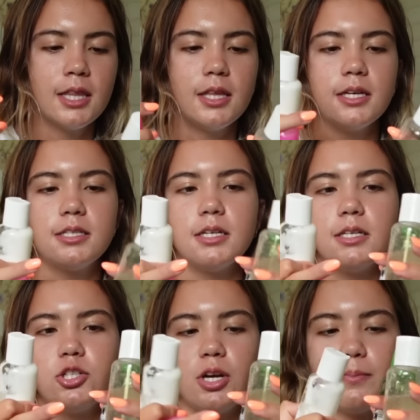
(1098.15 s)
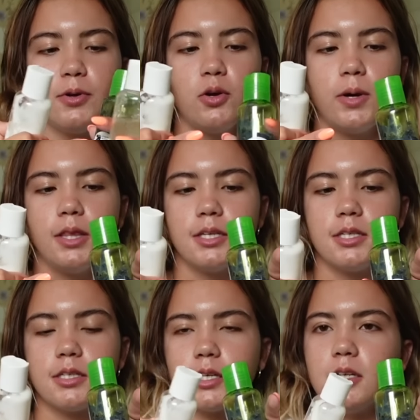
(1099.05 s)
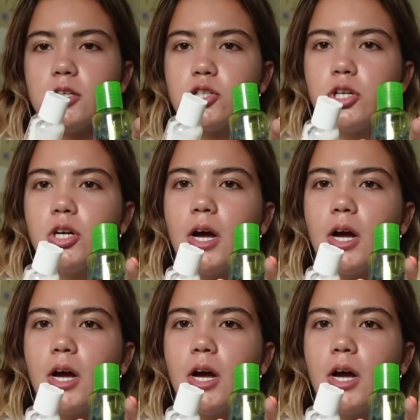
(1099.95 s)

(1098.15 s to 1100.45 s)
This is shampoo and this is conditioner.